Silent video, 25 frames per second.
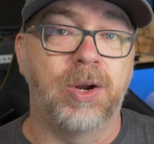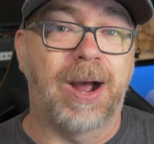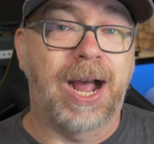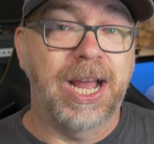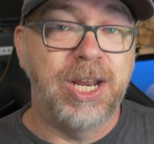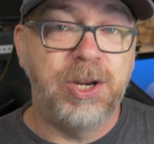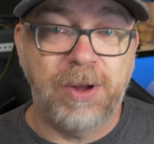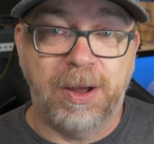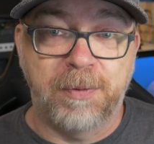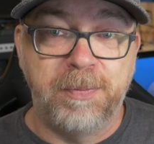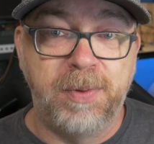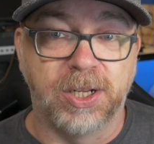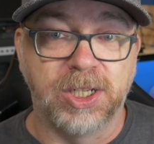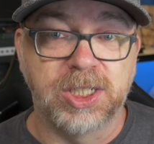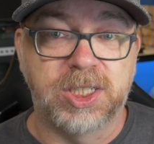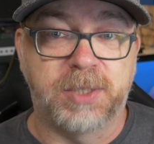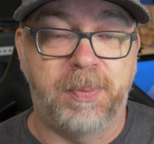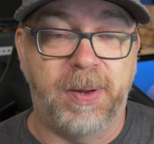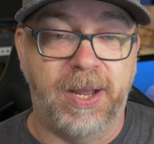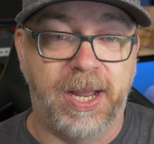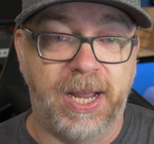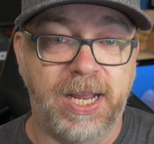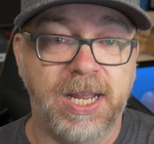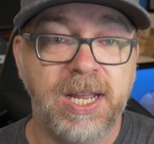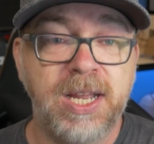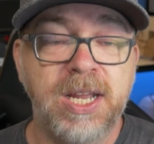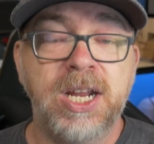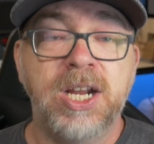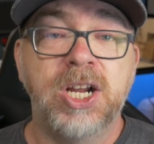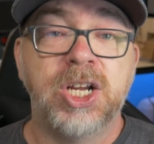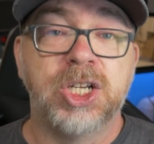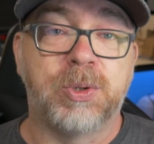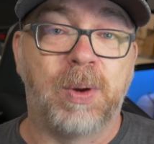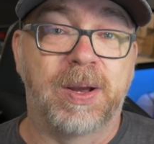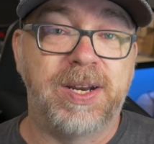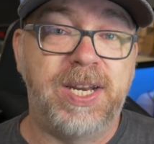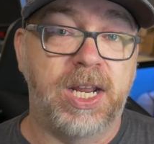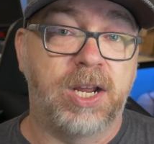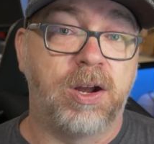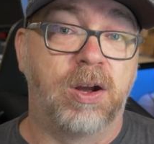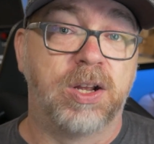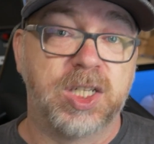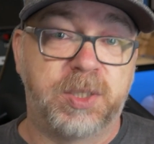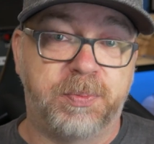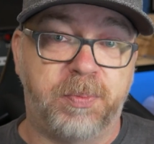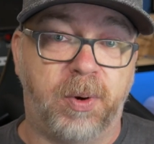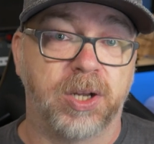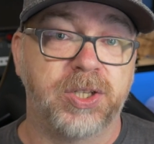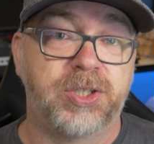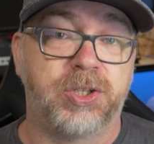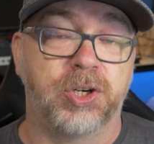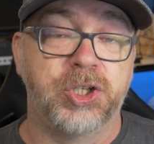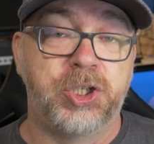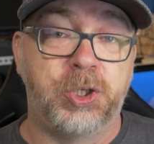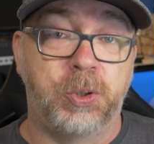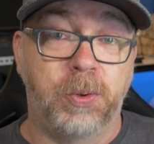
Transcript: know, I do have bills to pay, so I take on sponsors